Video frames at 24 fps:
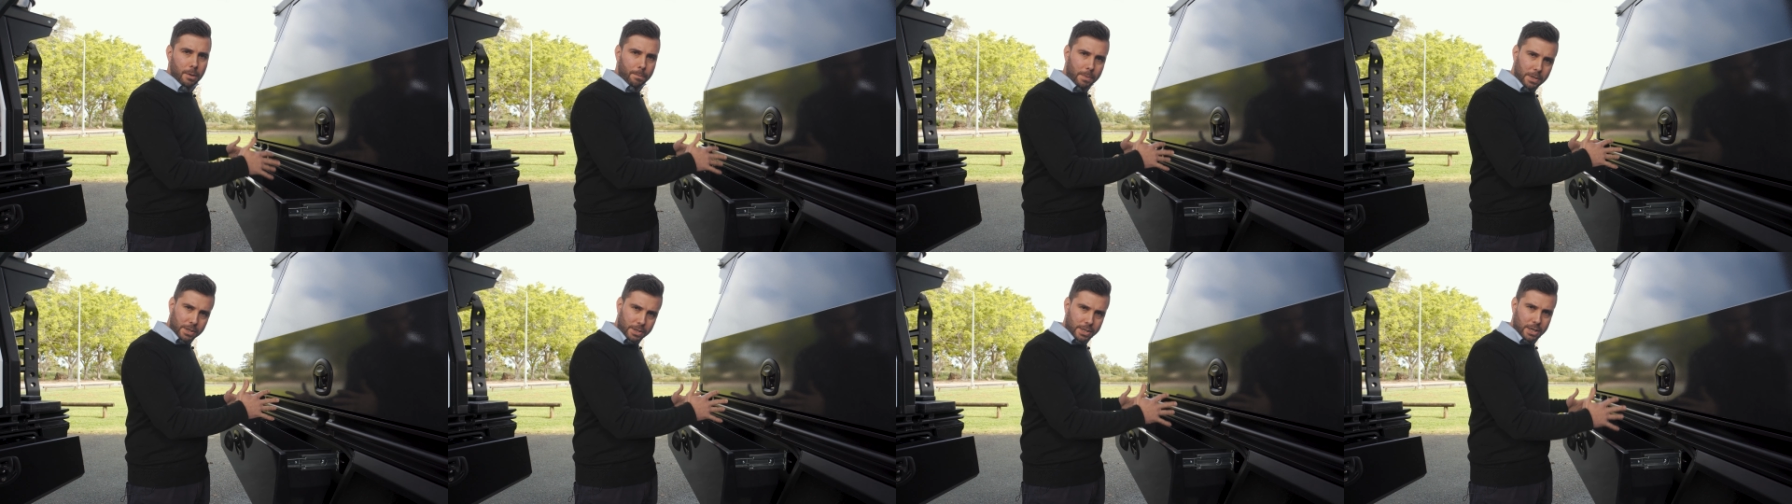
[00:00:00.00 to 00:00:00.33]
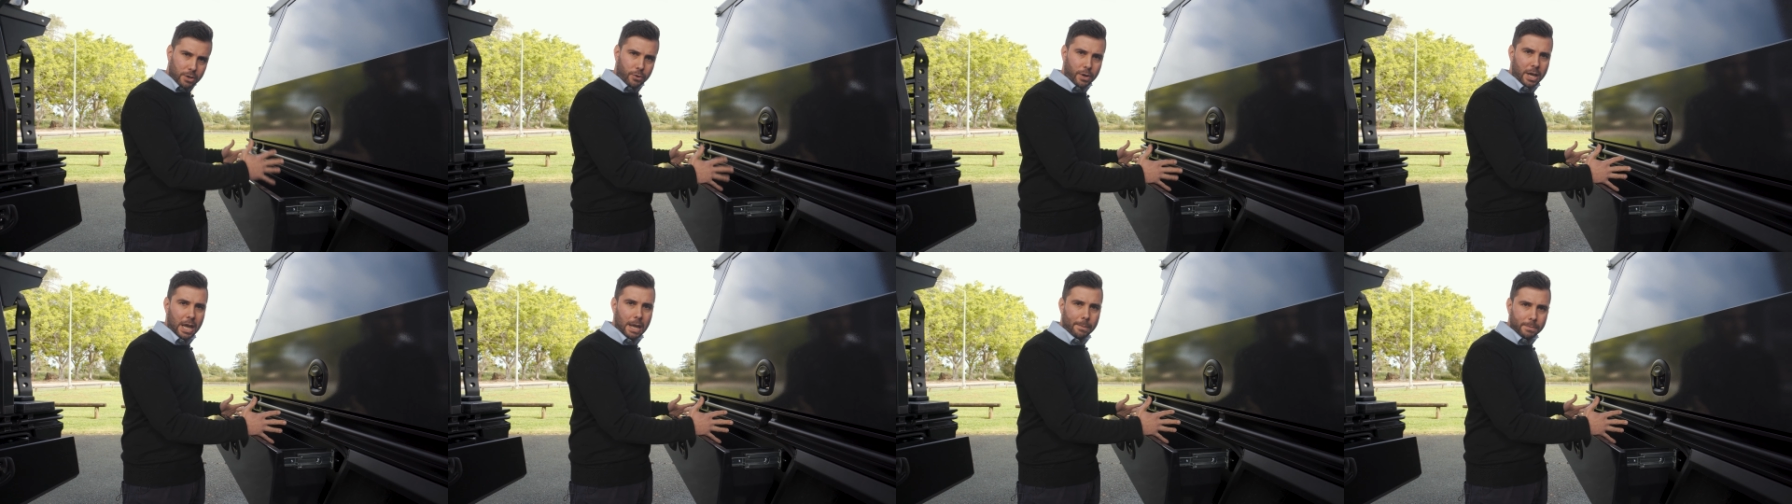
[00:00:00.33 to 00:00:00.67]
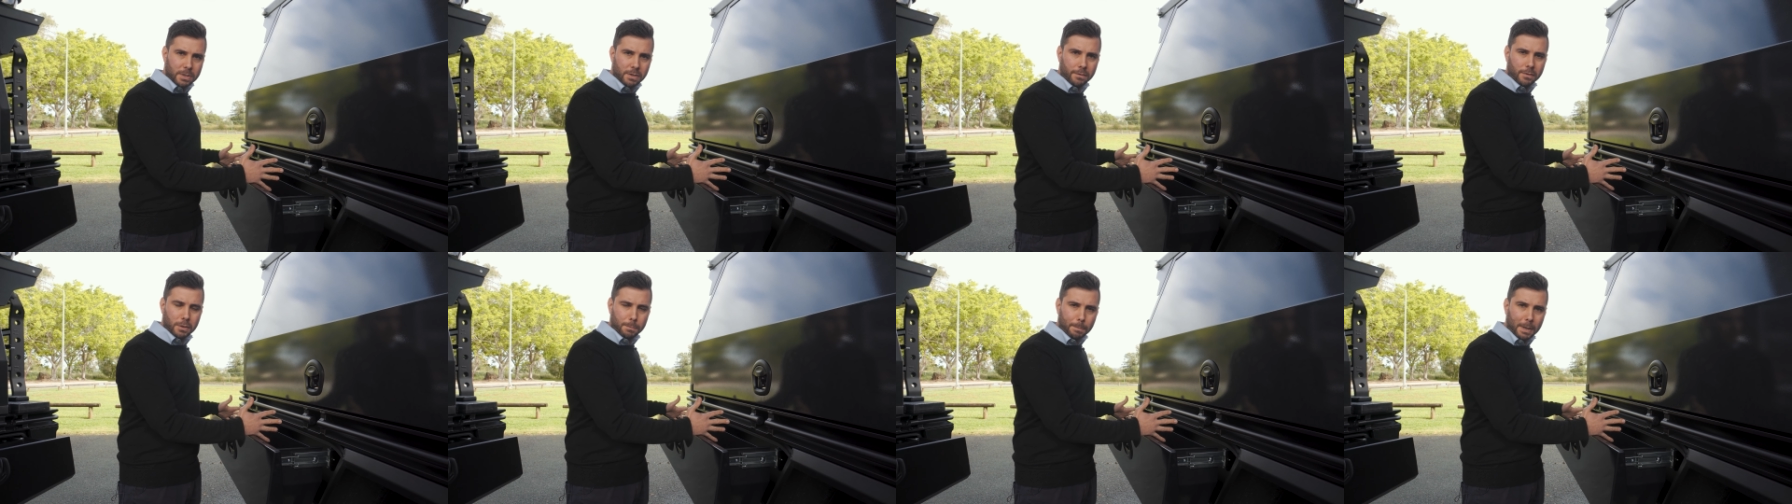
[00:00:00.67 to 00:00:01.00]
but still
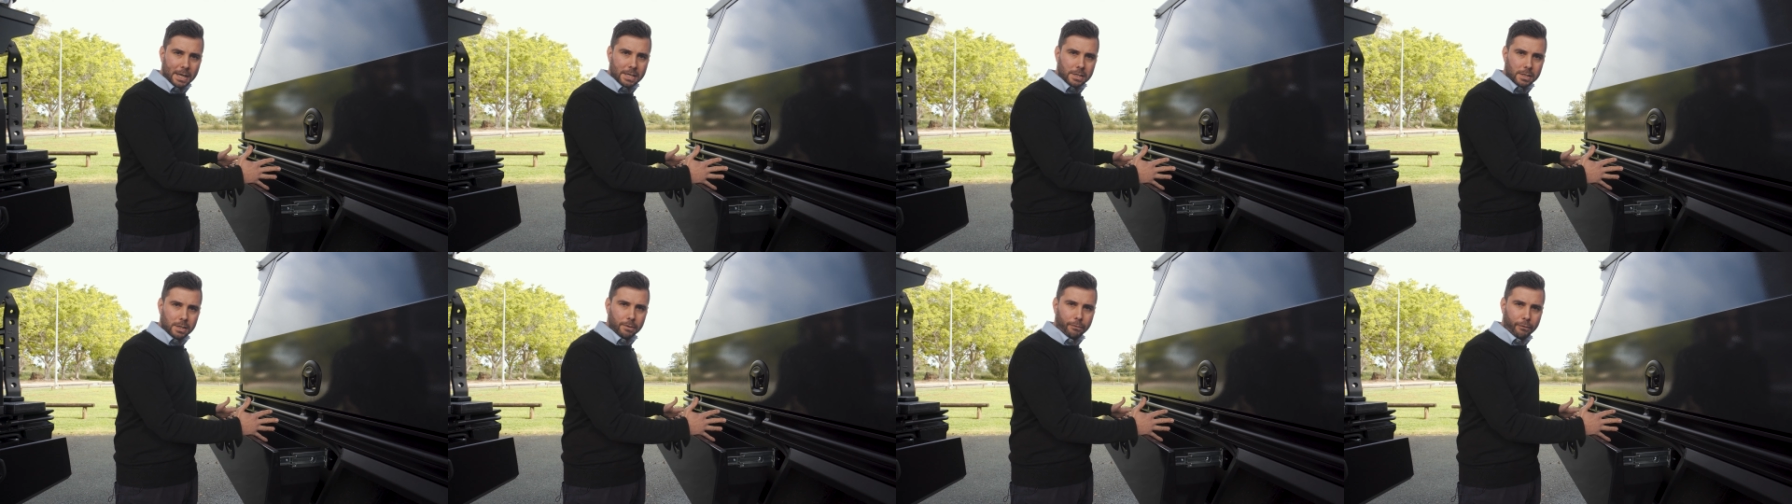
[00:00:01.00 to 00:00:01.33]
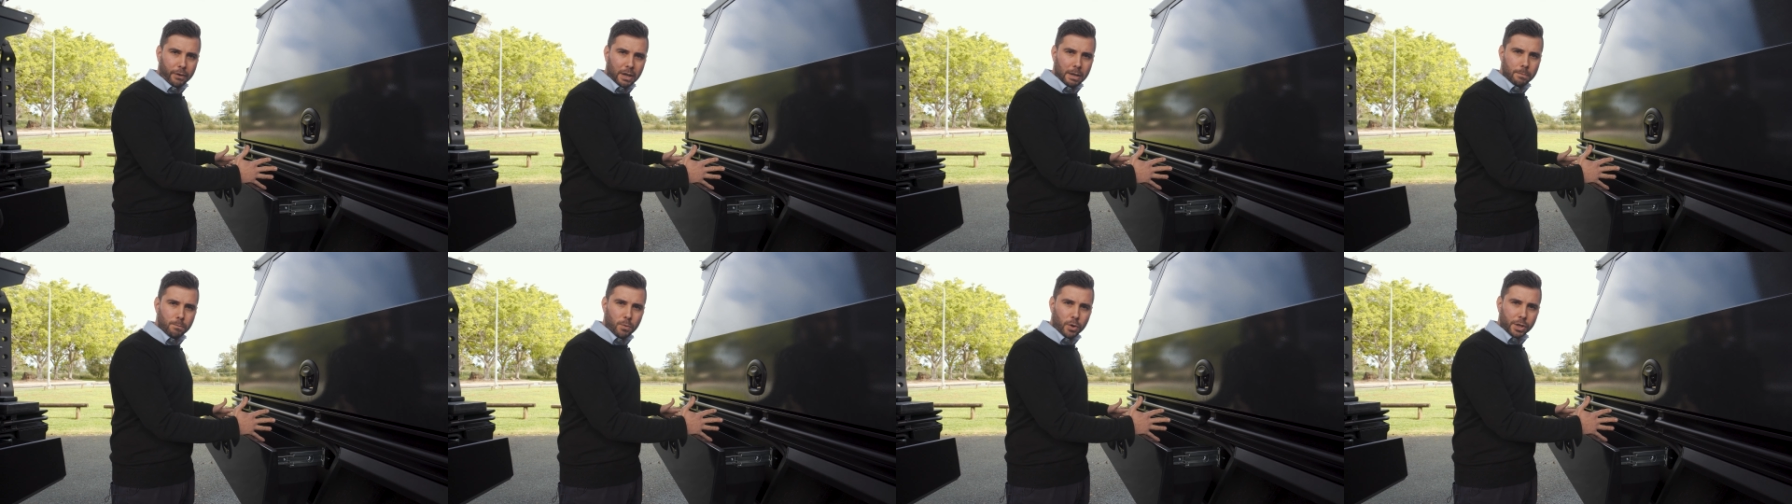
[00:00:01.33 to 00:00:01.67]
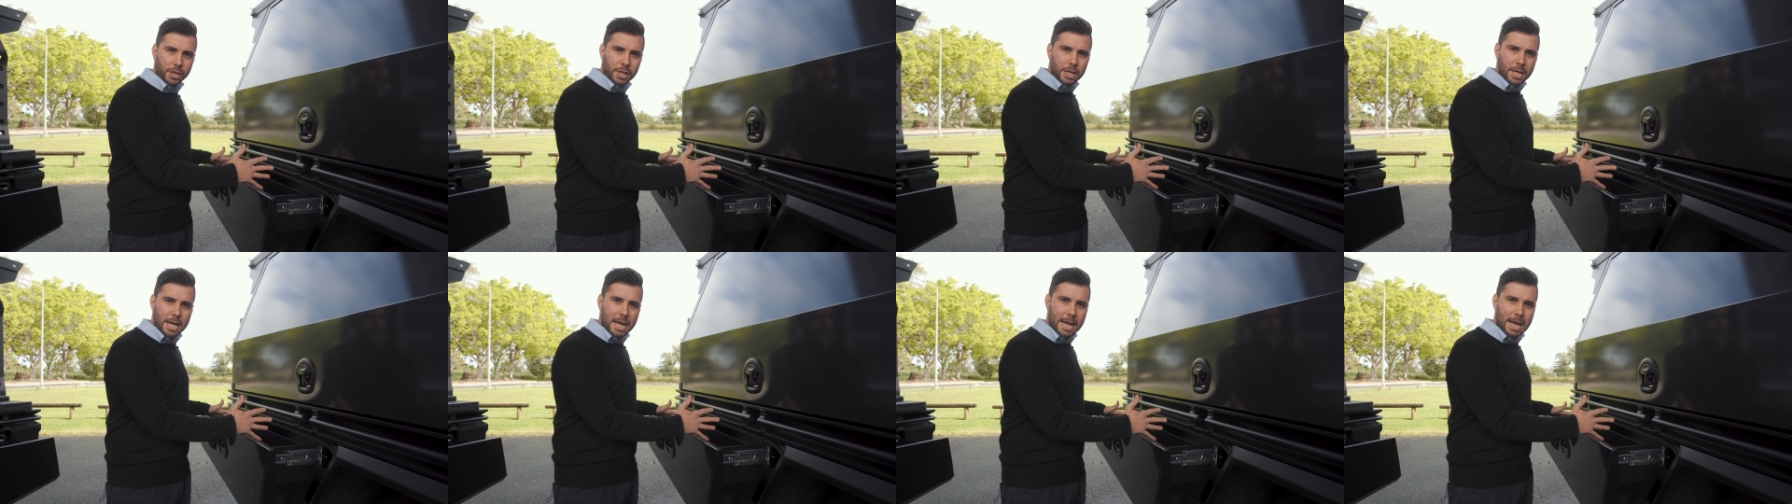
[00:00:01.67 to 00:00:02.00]
heaps of space to fit in
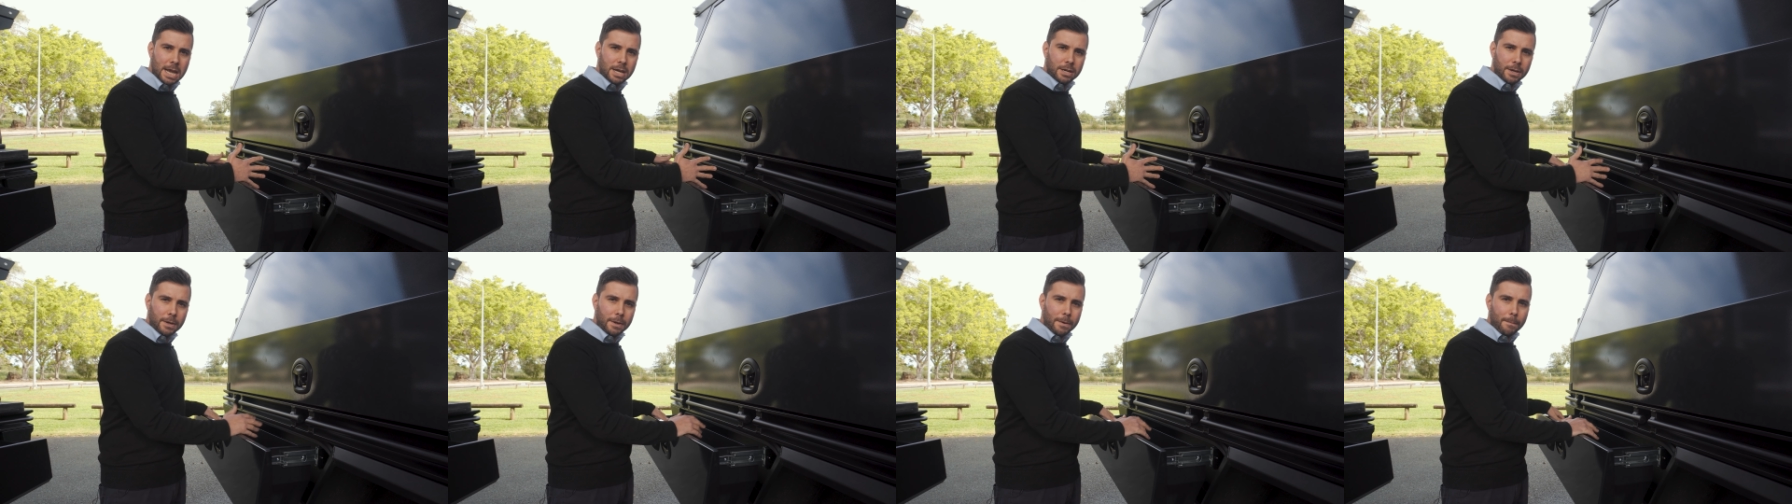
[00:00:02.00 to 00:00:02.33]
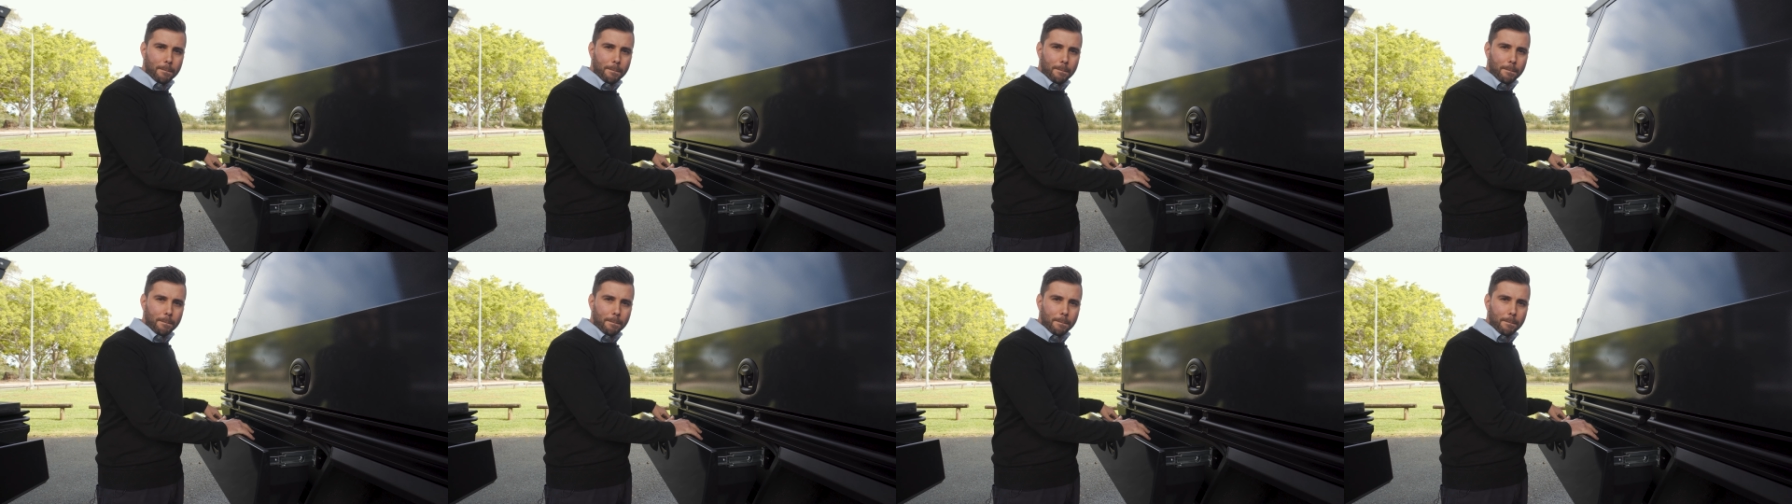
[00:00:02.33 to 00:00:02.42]
what you need.